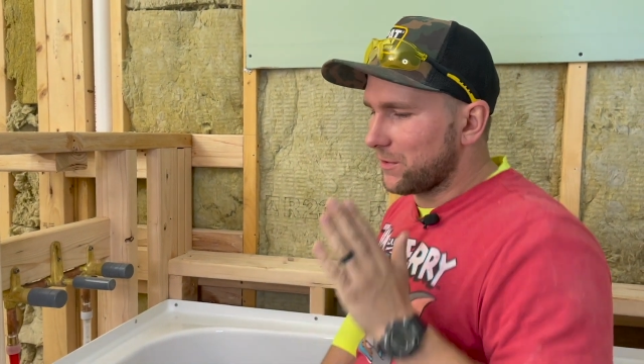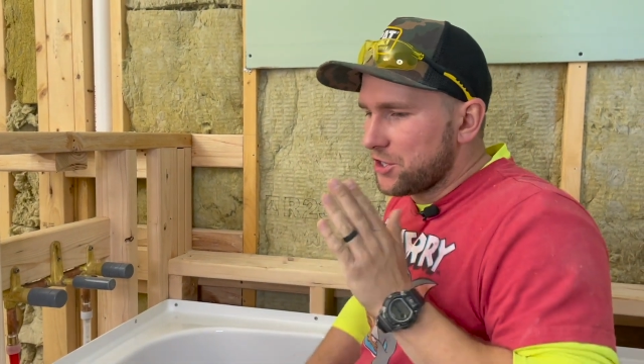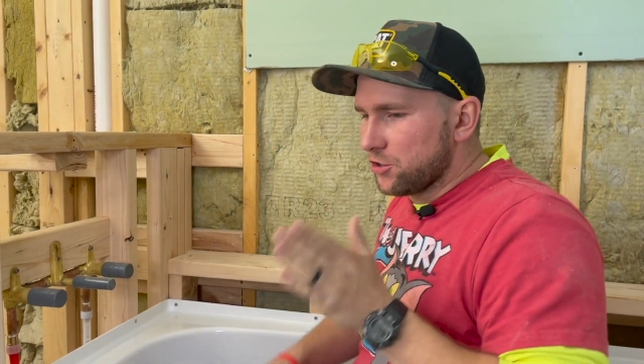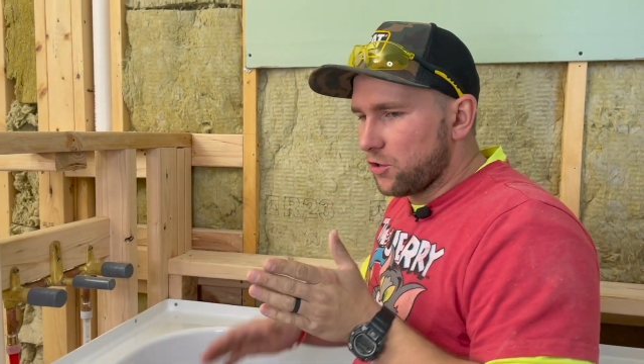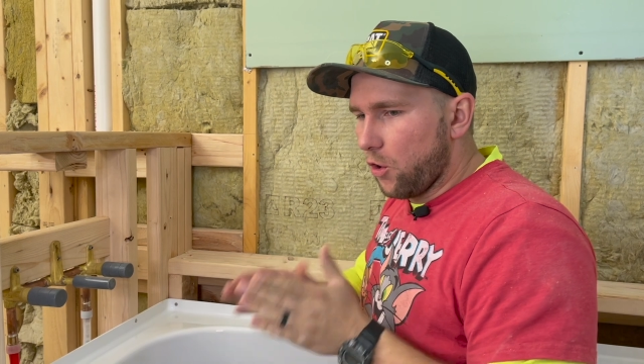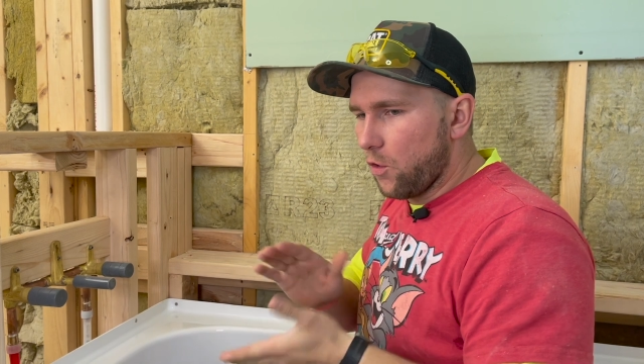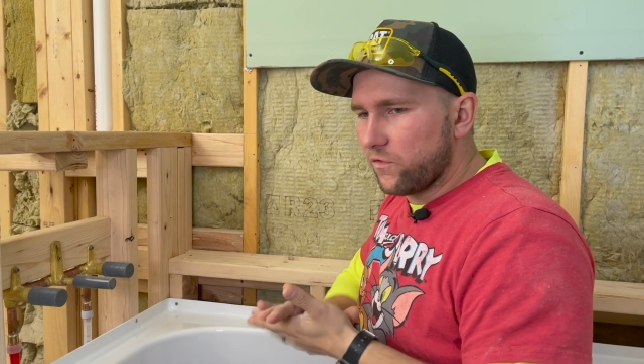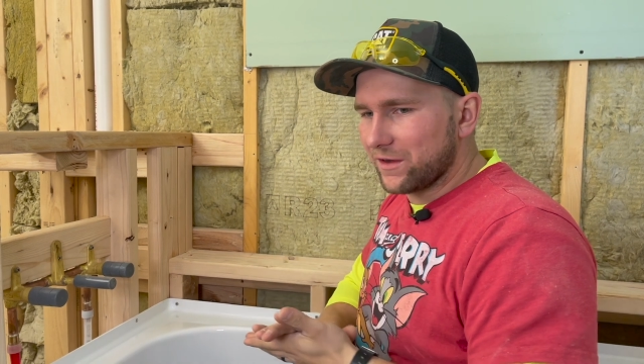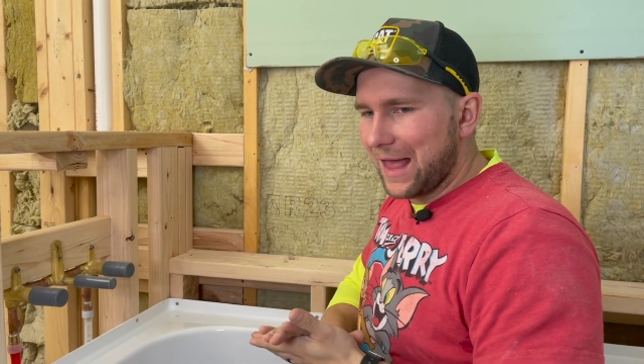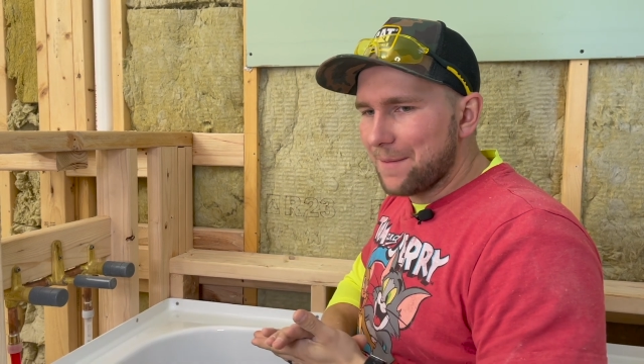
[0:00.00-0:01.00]
you're
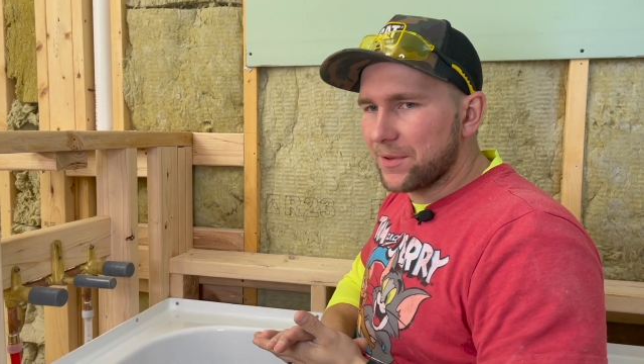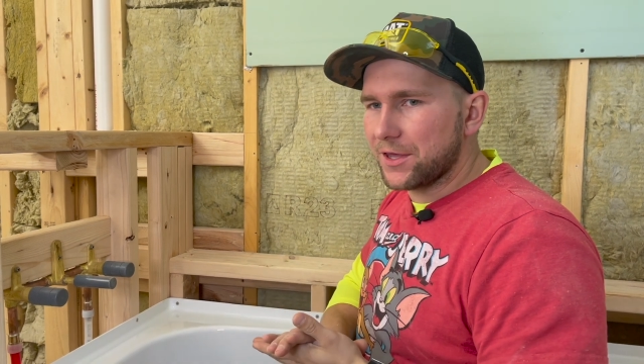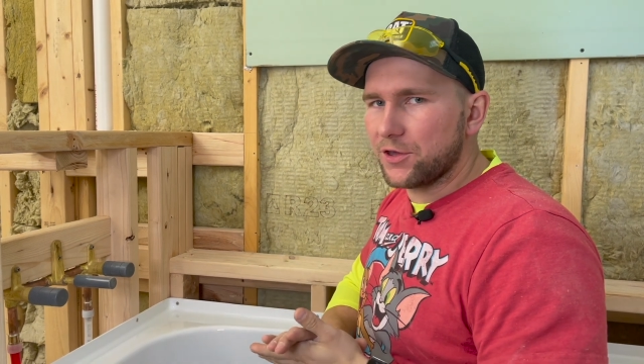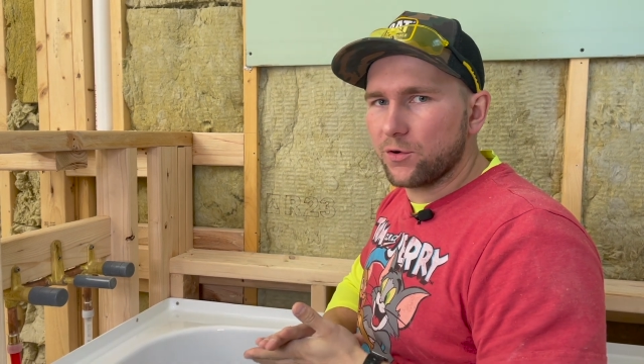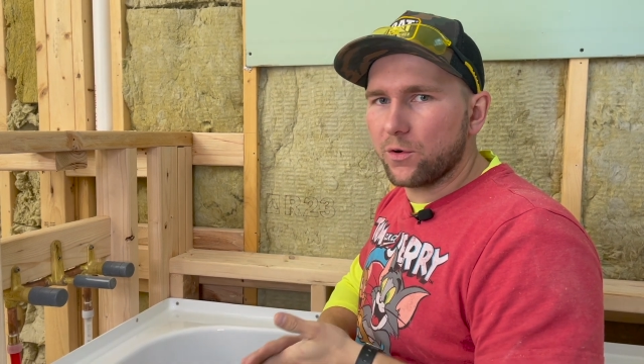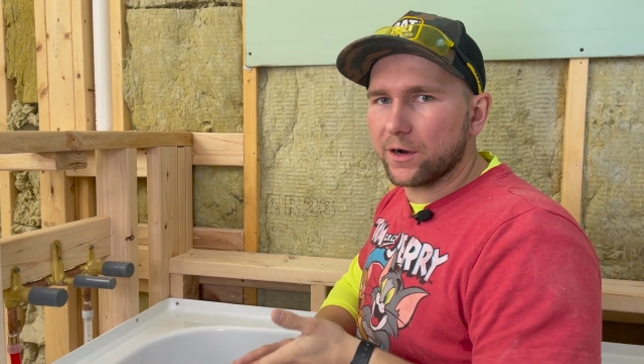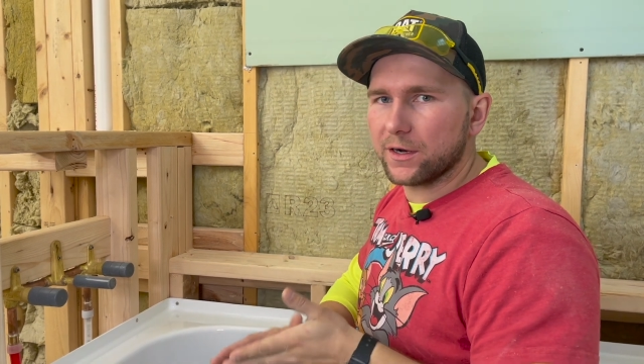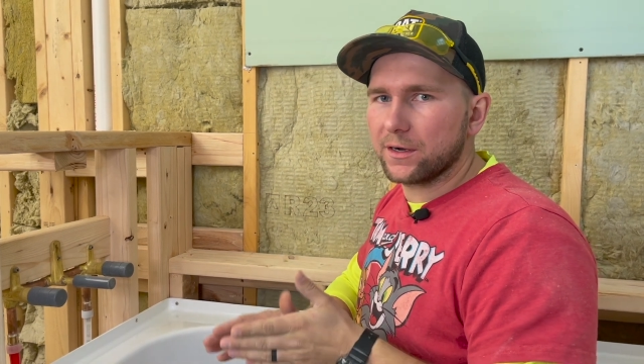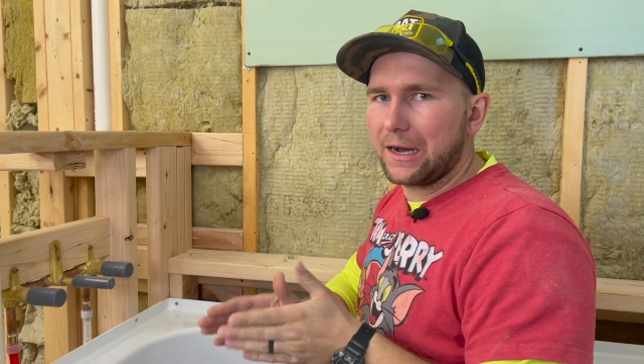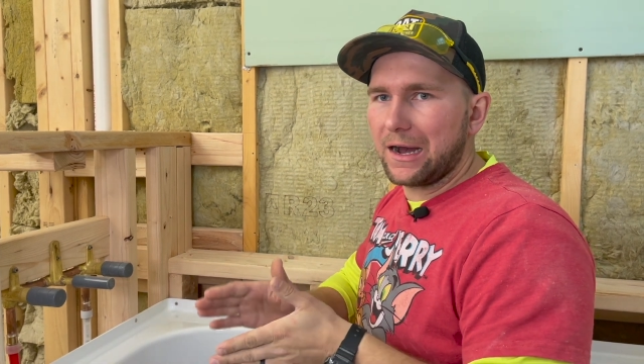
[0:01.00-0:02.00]
overlapping
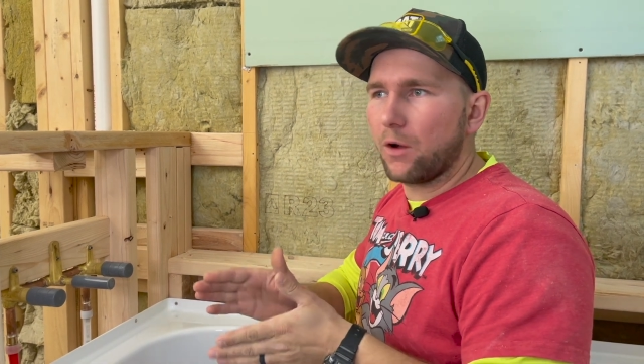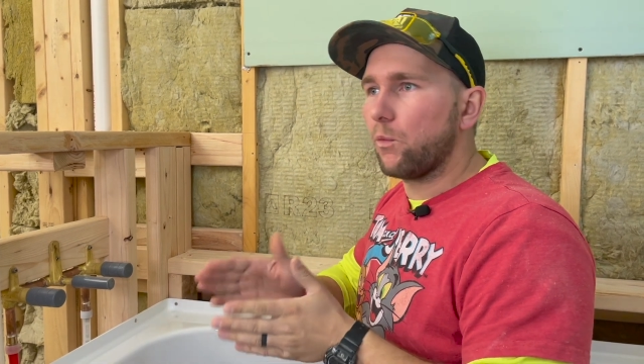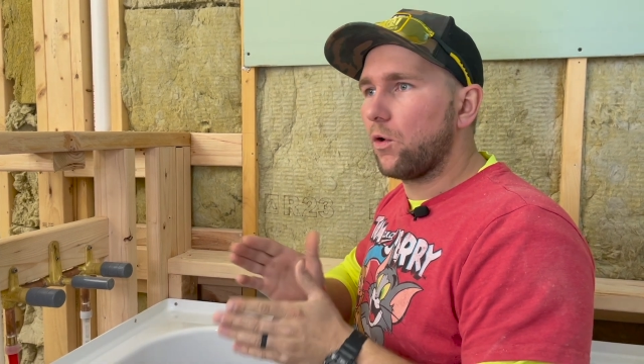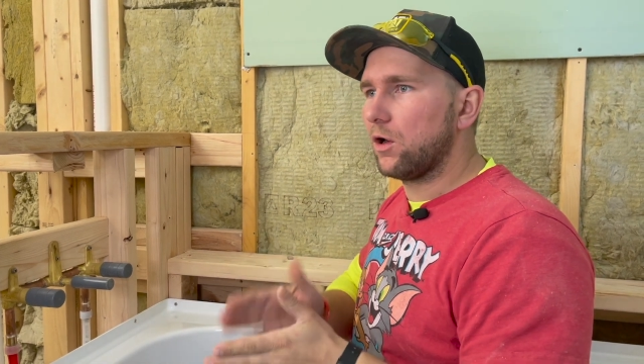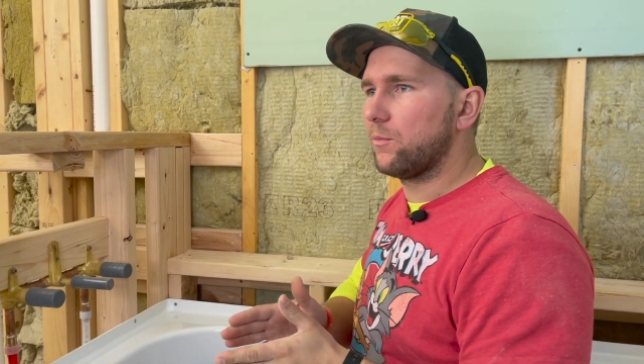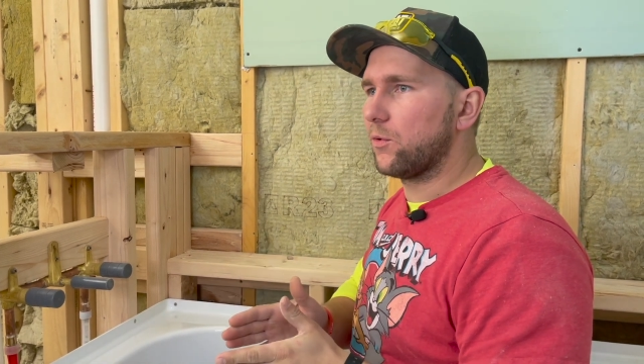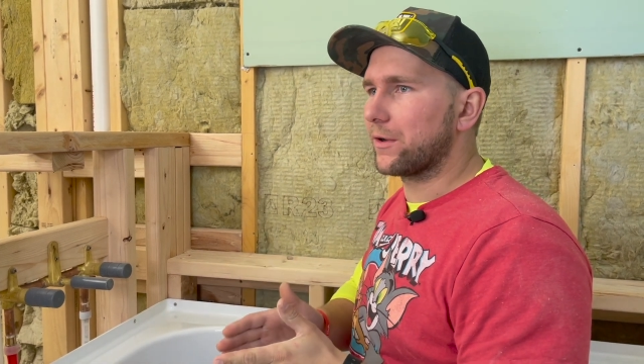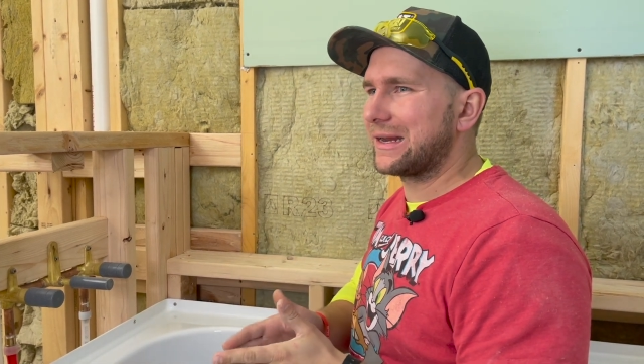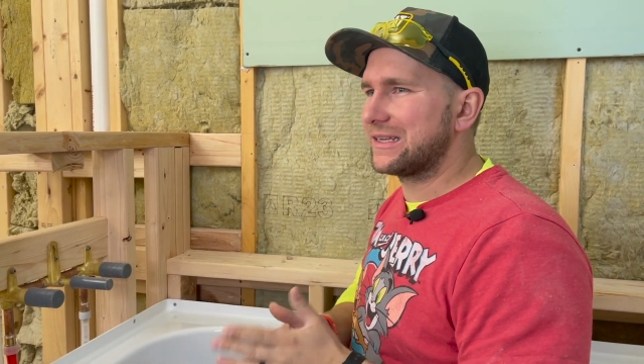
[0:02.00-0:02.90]
your wall board,